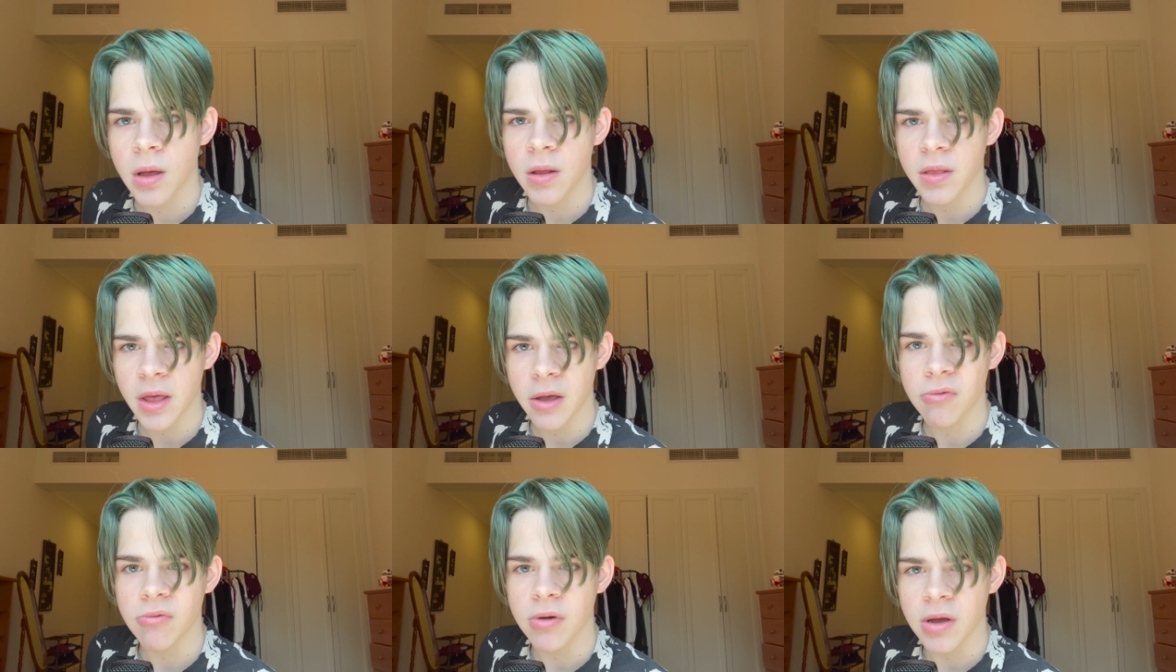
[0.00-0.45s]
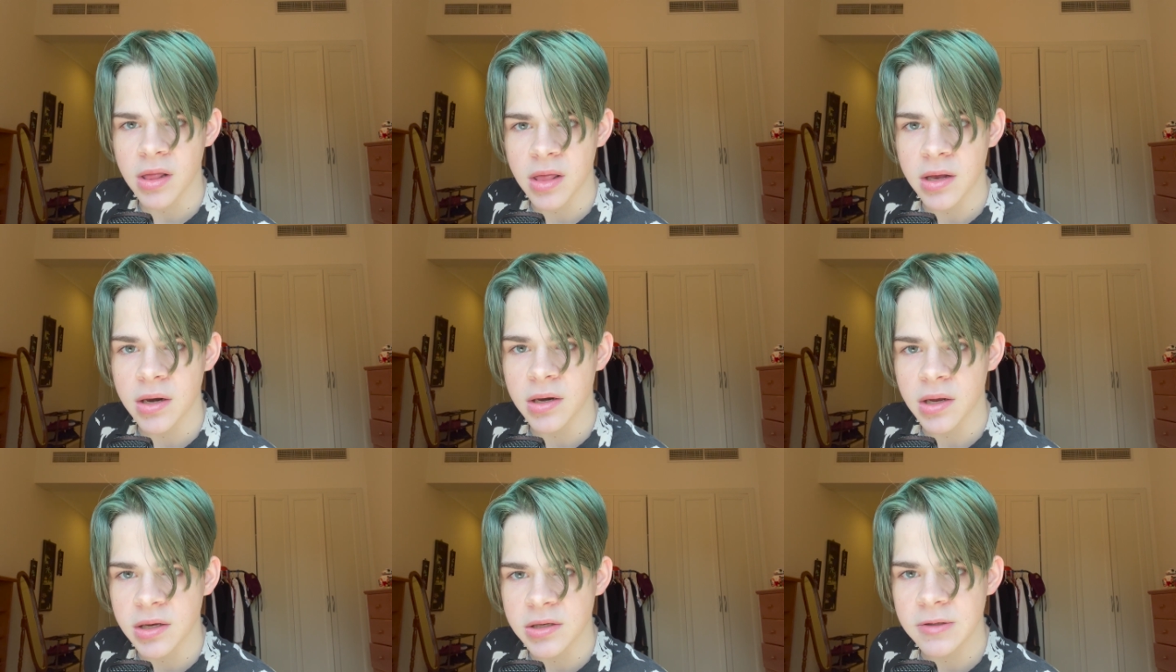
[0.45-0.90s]
They
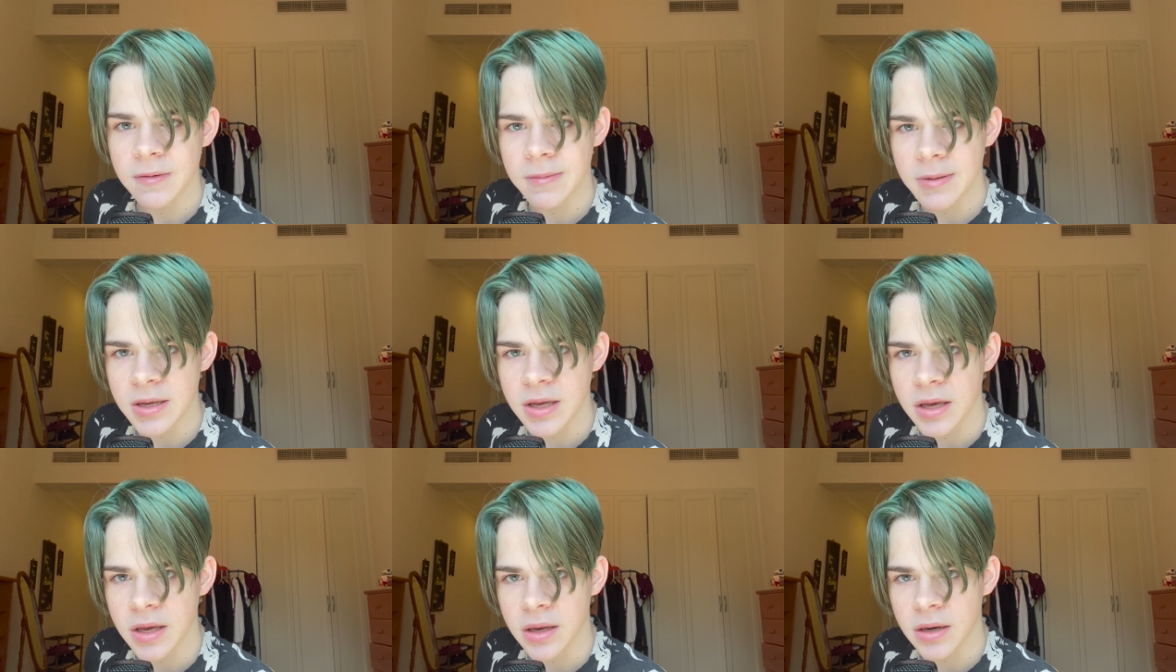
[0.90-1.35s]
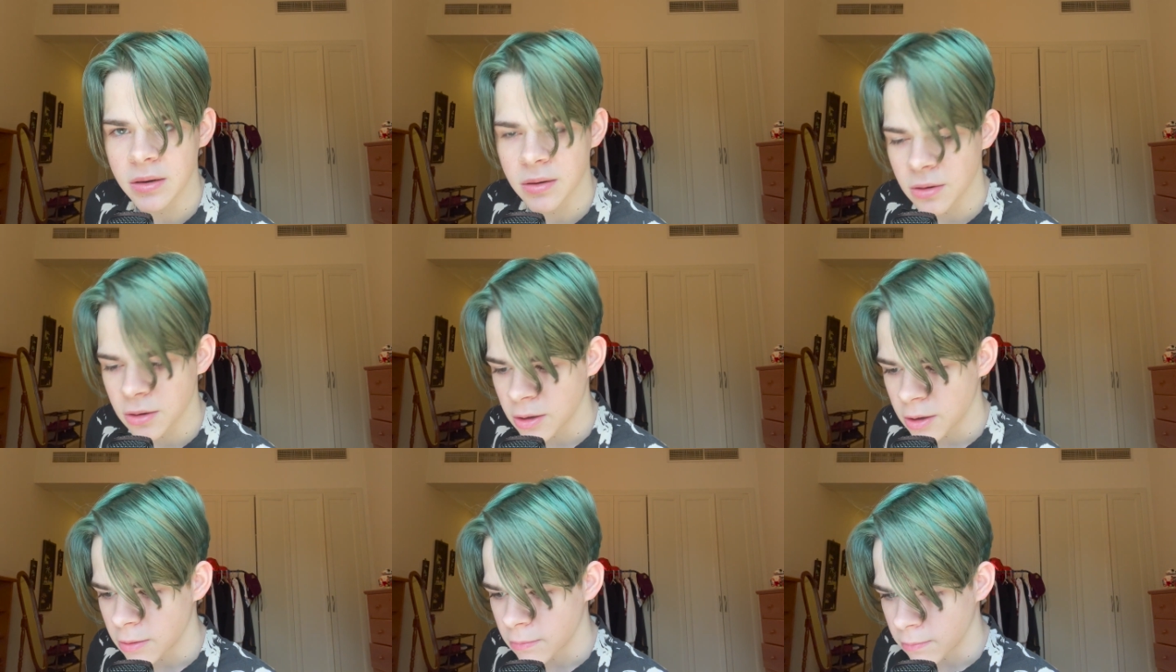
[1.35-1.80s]
really need to begin
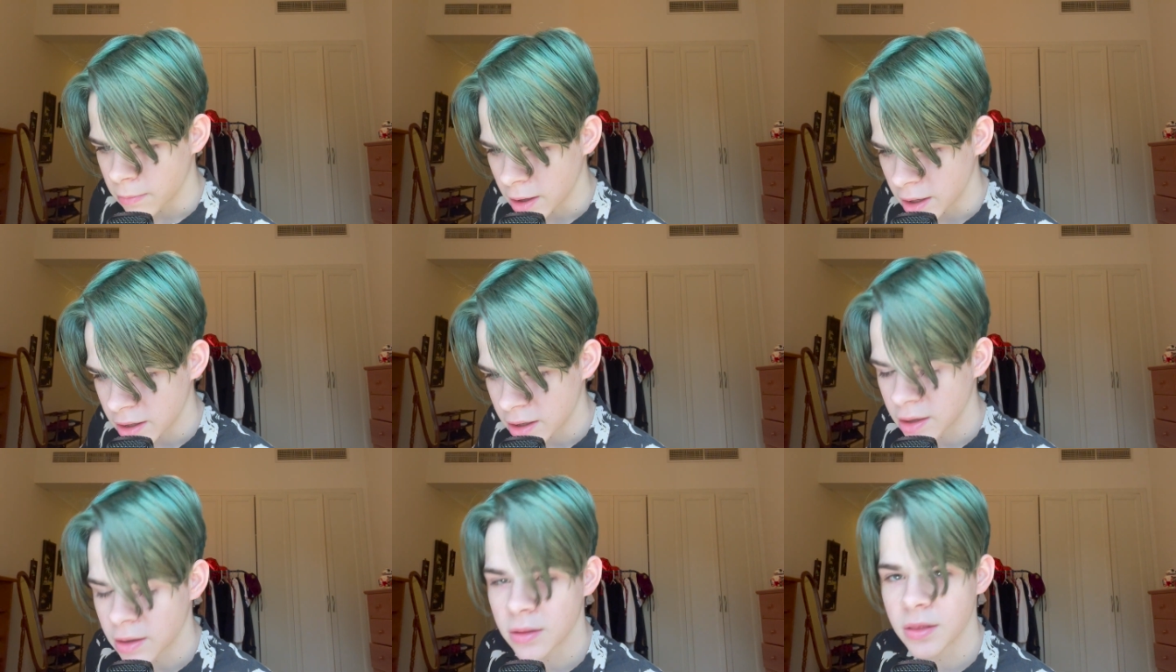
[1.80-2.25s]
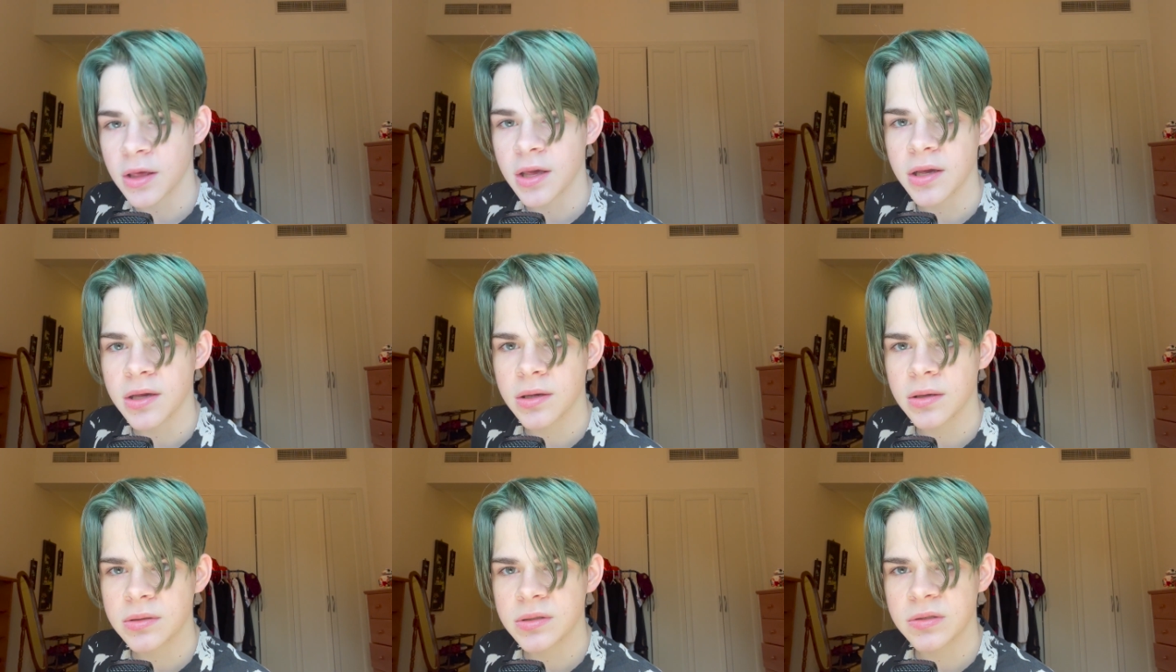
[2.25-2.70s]
making
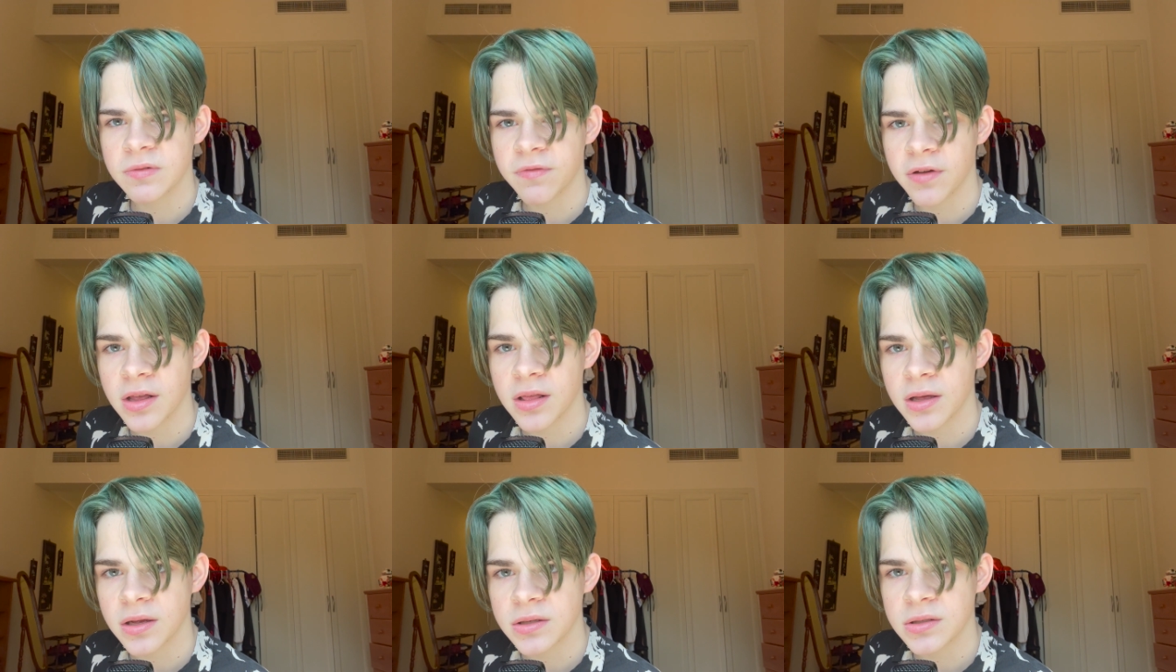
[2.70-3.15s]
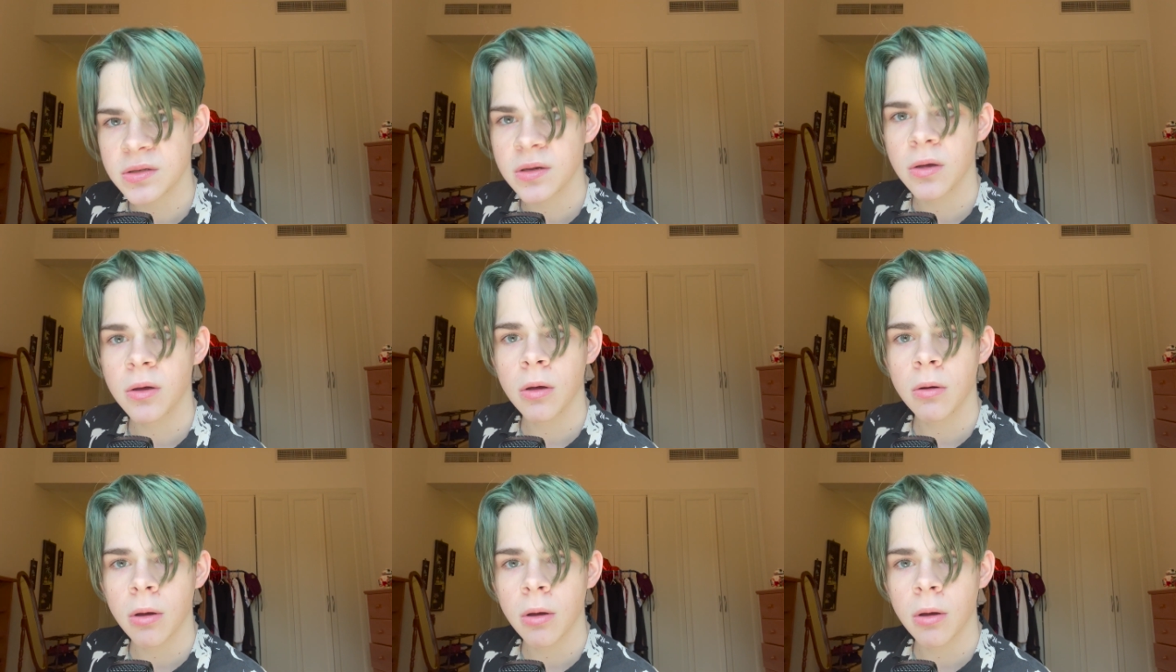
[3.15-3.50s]
these villains